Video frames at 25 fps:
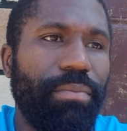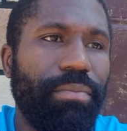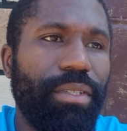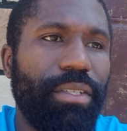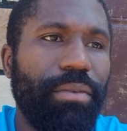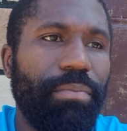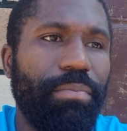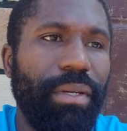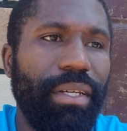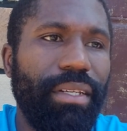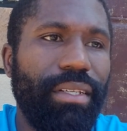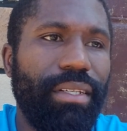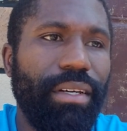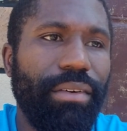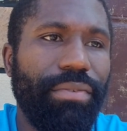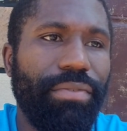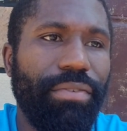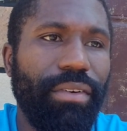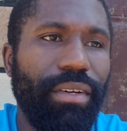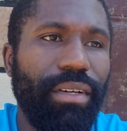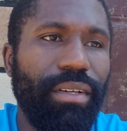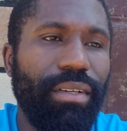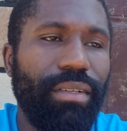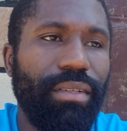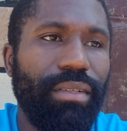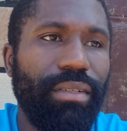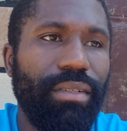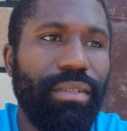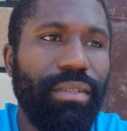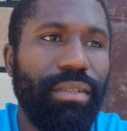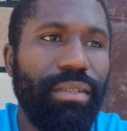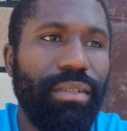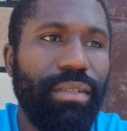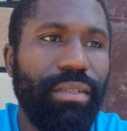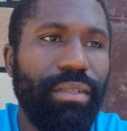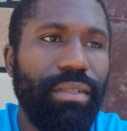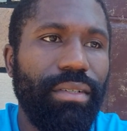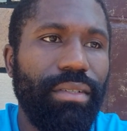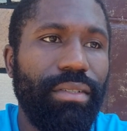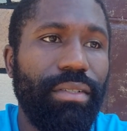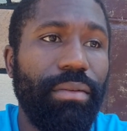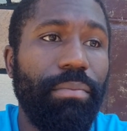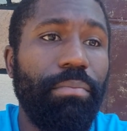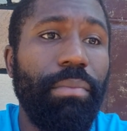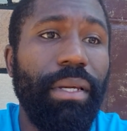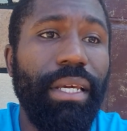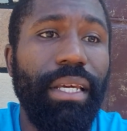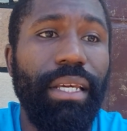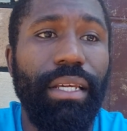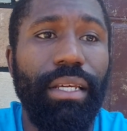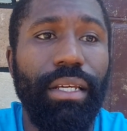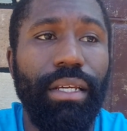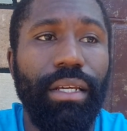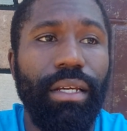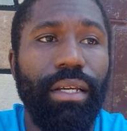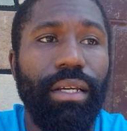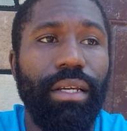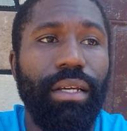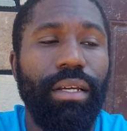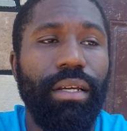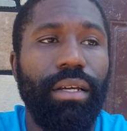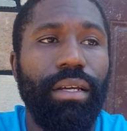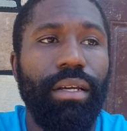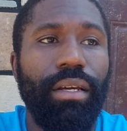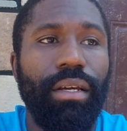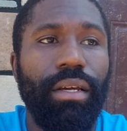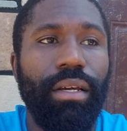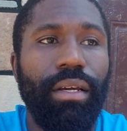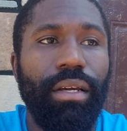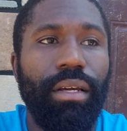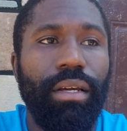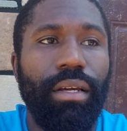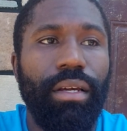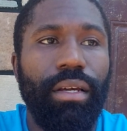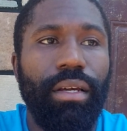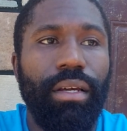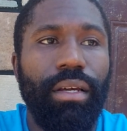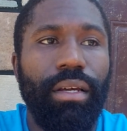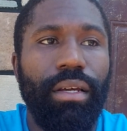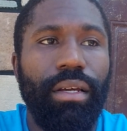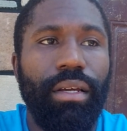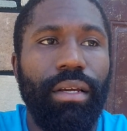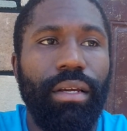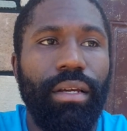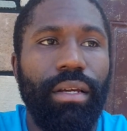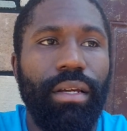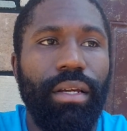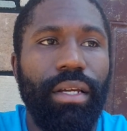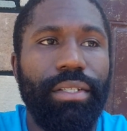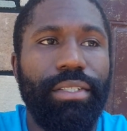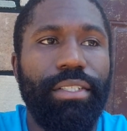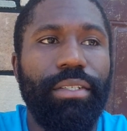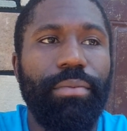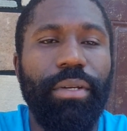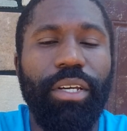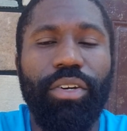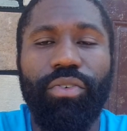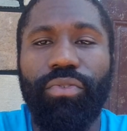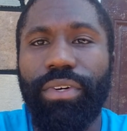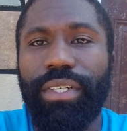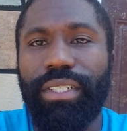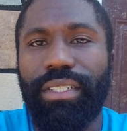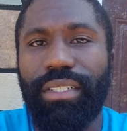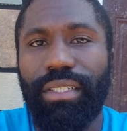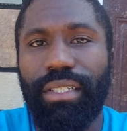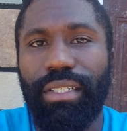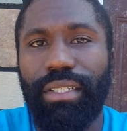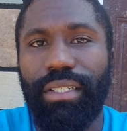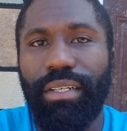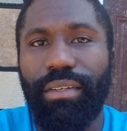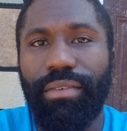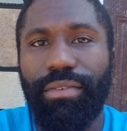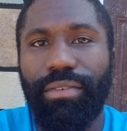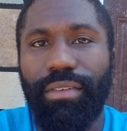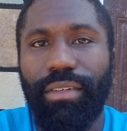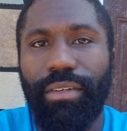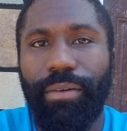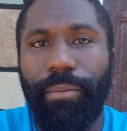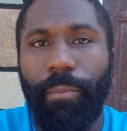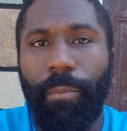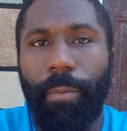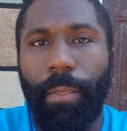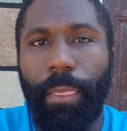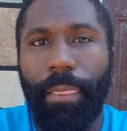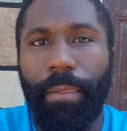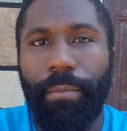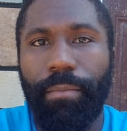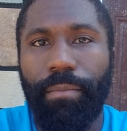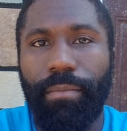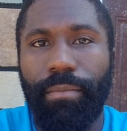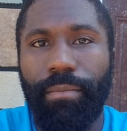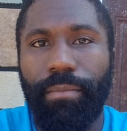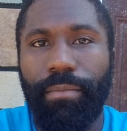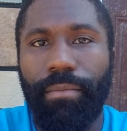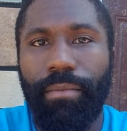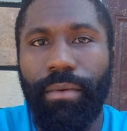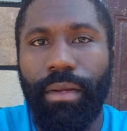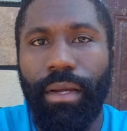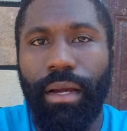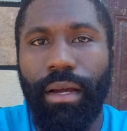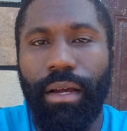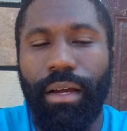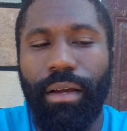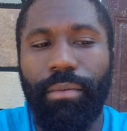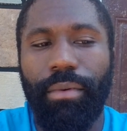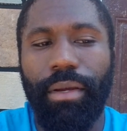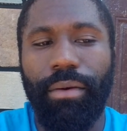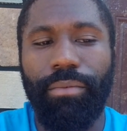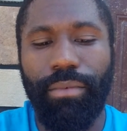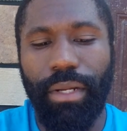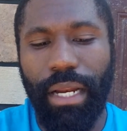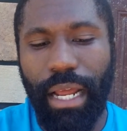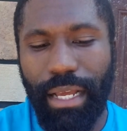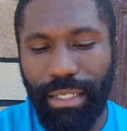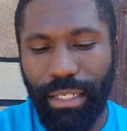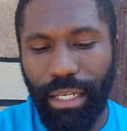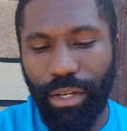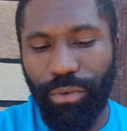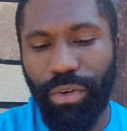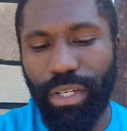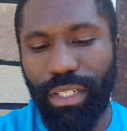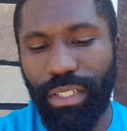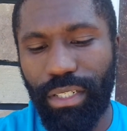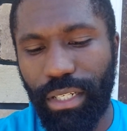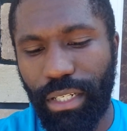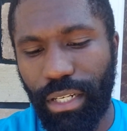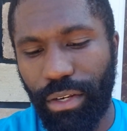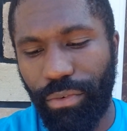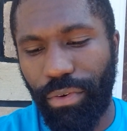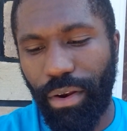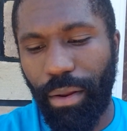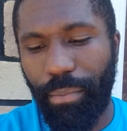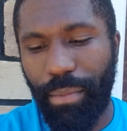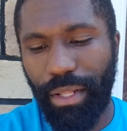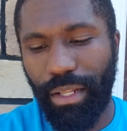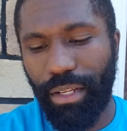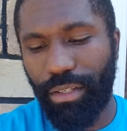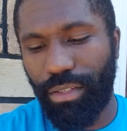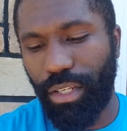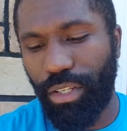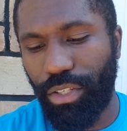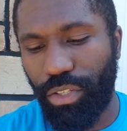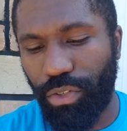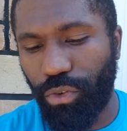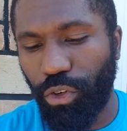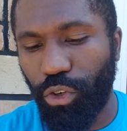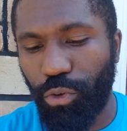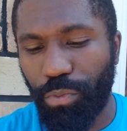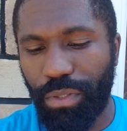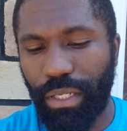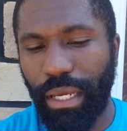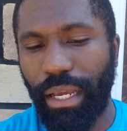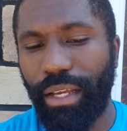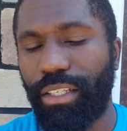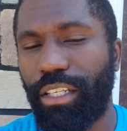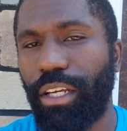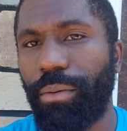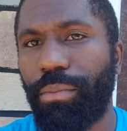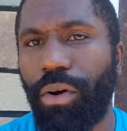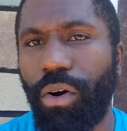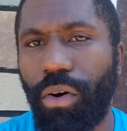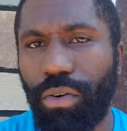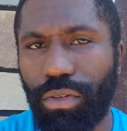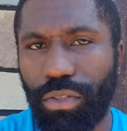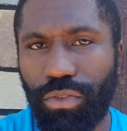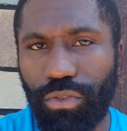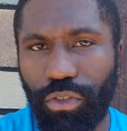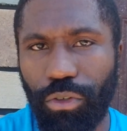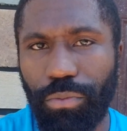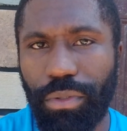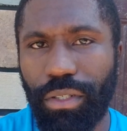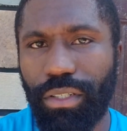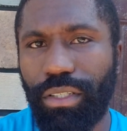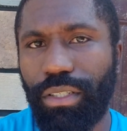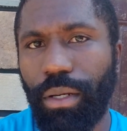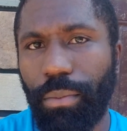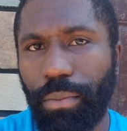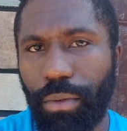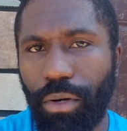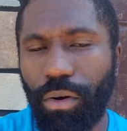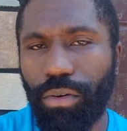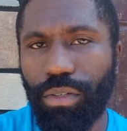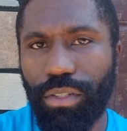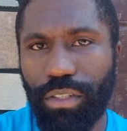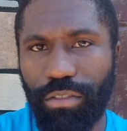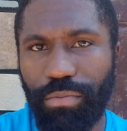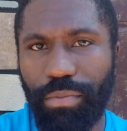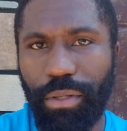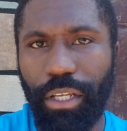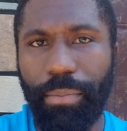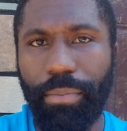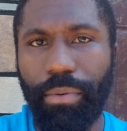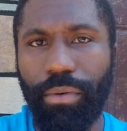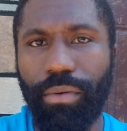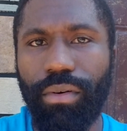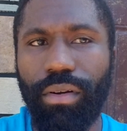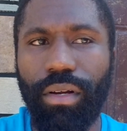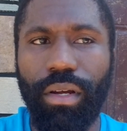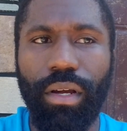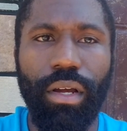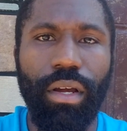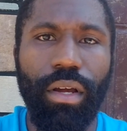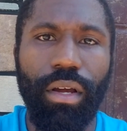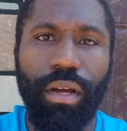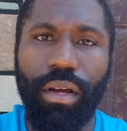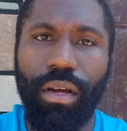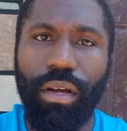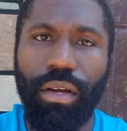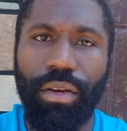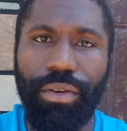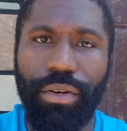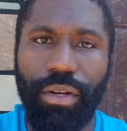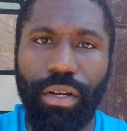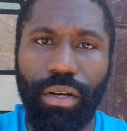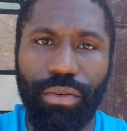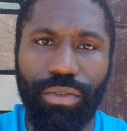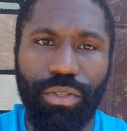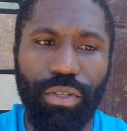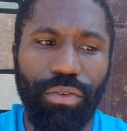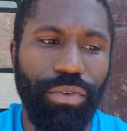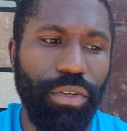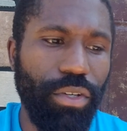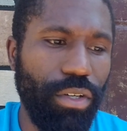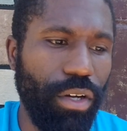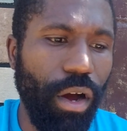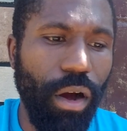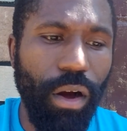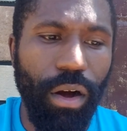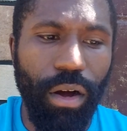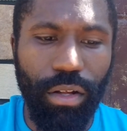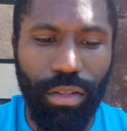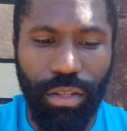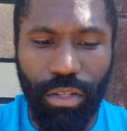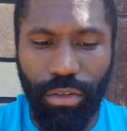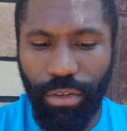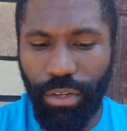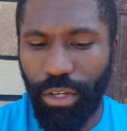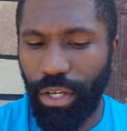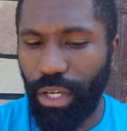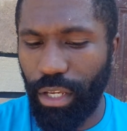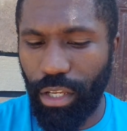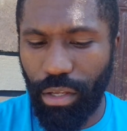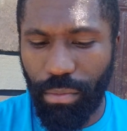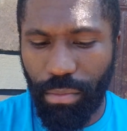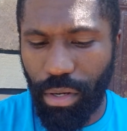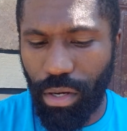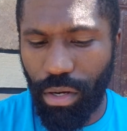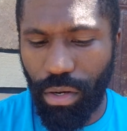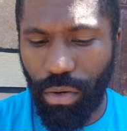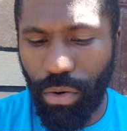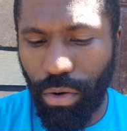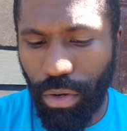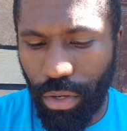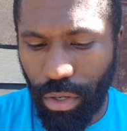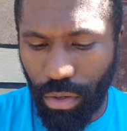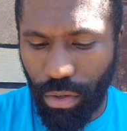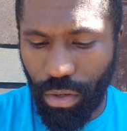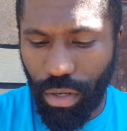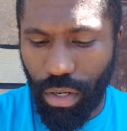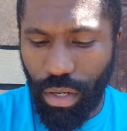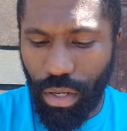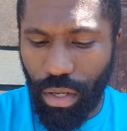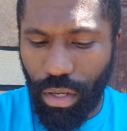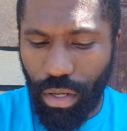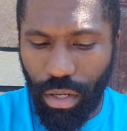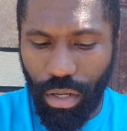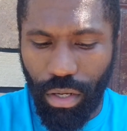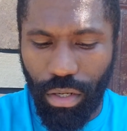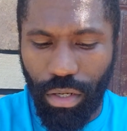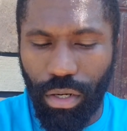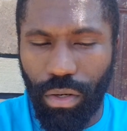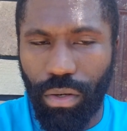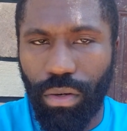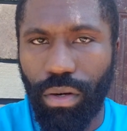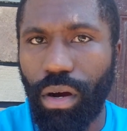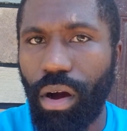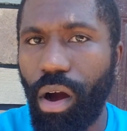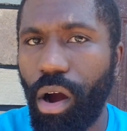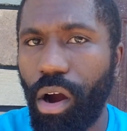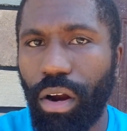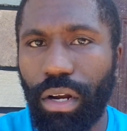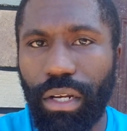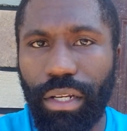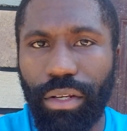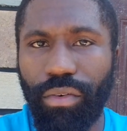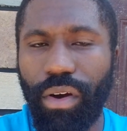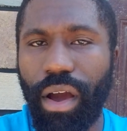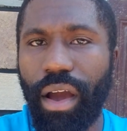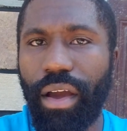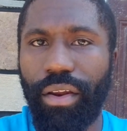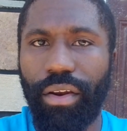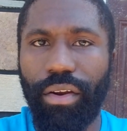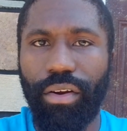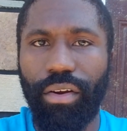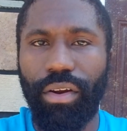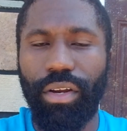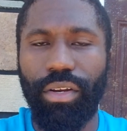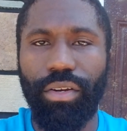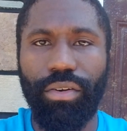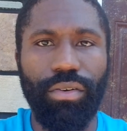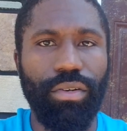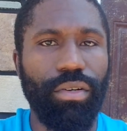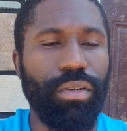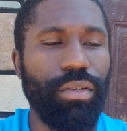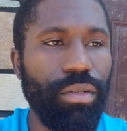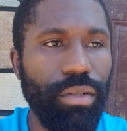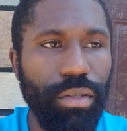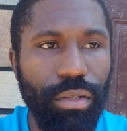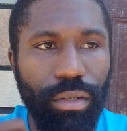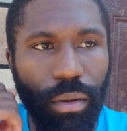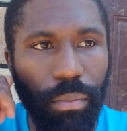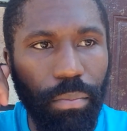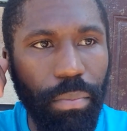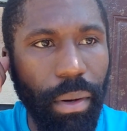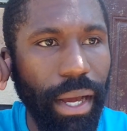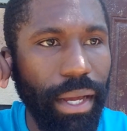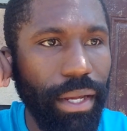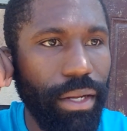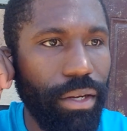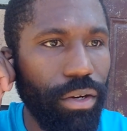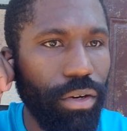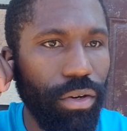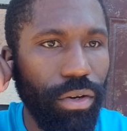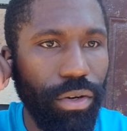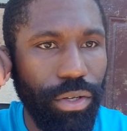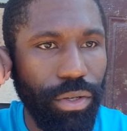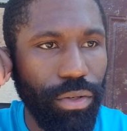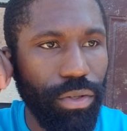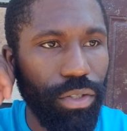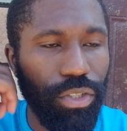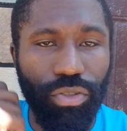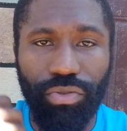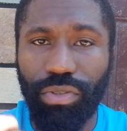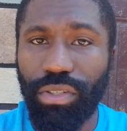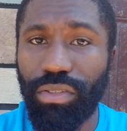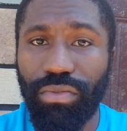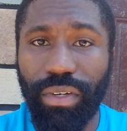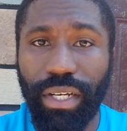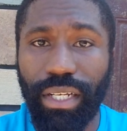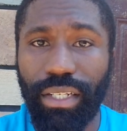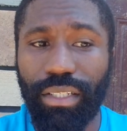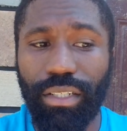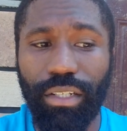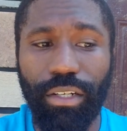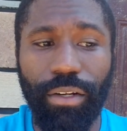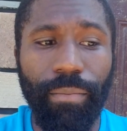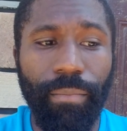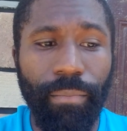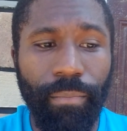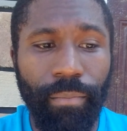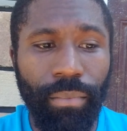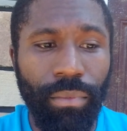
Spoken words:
to be different, to me, is to be originally different. And when I say originally different, I mean there's groups, like subcultures, groups of subcultures of people. So if you're goth or you're emo or you're a Harley rider and you're a biker or you're a street racer,